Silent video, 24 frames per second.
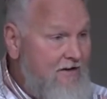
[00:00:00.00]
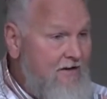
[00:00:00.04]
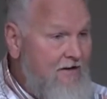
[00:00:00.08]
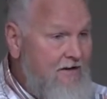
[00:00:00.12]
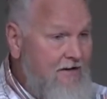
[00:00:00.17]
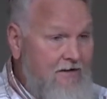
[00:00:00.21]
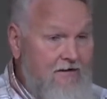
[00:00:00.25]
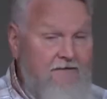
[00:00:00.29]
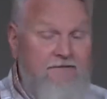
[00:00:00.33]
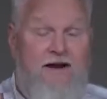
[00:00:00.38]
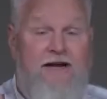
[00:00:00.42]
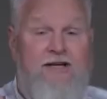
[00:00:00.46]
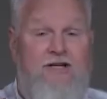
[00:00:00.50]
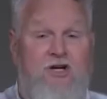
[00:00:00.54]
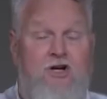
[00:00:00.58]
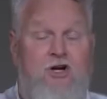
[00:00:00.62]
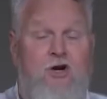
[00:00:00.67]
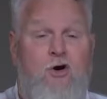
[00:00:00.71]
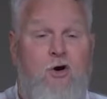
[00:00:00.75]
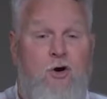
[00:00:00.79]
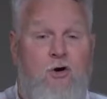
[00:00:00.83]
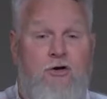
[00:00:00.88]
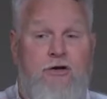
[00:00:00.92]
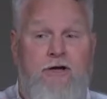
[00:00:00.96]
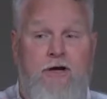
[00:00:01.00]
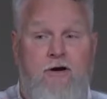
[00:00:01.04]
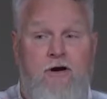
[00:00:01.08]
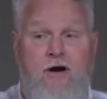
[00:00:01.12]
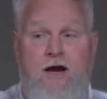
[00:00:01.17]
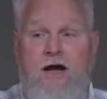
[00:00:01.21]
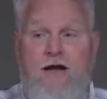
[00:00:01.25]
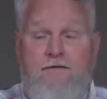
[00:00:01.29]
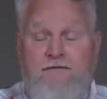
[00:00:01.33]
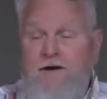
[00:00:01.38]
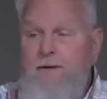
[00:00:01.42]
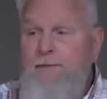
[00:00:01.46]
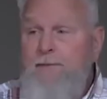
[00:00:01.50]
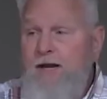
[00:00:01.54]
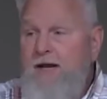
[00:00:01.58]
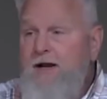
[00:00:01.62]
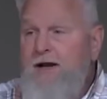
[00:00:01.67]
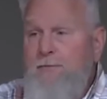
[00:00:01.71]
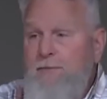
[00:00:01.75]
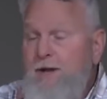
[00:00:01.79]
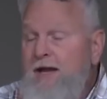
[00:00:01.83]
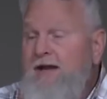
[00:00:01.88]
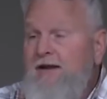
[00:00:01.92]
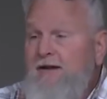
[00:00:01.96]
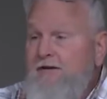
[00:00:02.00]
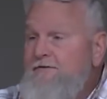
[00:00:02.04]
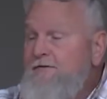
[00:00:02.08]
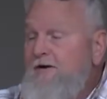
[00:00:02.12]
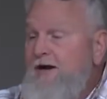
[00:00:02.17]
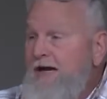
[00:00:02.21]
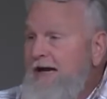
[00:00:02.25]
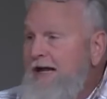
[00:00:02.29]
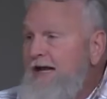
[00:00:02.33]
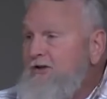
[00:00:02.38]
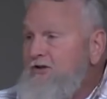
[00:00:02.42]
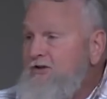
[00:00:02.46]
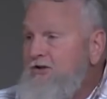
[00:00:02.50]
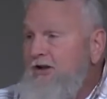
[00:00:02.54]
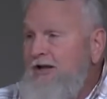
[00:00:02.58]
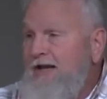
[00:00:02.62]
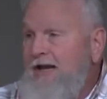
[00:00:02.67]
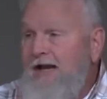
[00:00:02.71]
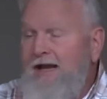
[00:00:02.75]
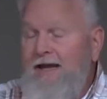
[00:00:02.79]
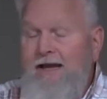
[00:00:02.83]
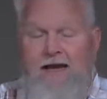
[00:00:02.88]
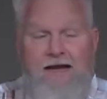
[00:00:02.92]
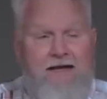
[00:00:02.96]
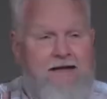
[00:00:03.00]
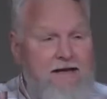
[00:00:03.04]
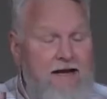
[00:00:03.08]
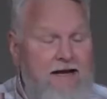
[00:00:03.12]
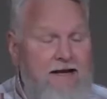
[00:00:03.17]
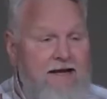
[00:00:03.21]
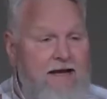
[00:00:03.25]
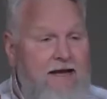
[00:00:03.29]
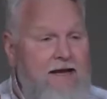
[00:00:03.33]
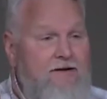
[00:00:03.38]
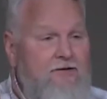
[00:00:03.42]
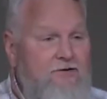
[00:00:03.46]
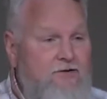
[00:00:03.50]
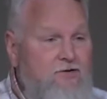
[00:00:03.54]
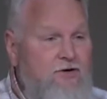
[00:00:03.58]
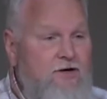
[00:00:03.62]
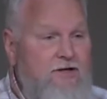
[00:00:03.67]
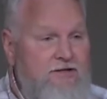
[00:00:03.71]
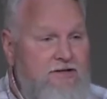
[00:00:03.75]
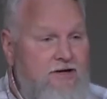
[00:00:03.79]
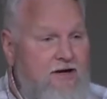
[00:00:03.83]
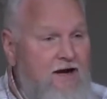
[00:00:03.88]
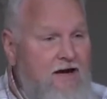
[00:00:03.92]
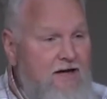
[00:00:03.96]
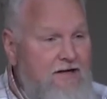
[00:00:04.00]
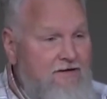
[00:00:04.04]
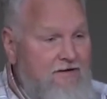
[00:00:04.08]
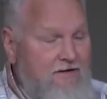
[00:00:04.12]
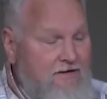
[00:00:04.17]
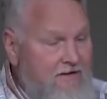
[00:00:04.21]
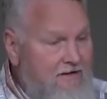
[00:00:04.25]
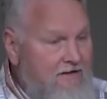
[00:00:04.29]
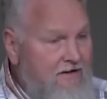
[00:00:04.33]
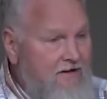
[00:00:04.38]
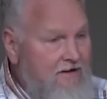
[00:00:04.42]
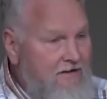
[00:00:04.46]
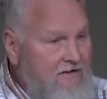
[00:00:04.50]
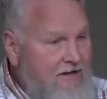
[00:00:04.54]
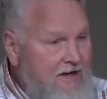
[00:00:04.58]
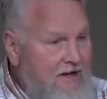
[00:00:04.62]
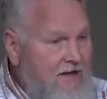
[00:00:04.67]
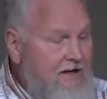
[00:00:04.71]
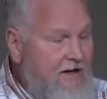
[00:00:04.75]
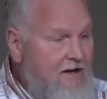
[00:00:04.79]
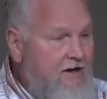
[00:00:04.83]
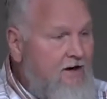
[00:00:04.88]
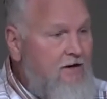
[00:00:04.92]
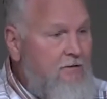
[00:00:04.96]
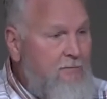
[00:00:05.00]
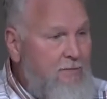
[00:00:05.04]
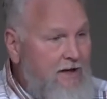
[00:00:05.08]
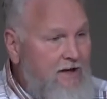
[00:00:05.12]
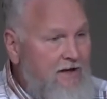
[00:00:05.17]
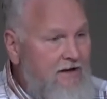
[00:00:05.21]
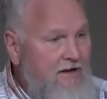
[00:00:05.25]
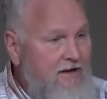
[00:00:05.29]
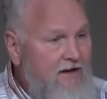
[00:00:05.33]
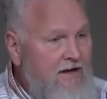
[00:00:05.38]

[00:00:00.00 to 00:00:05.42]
If I took a whole year off, I may not make it financially. I can't trust God to take care of me.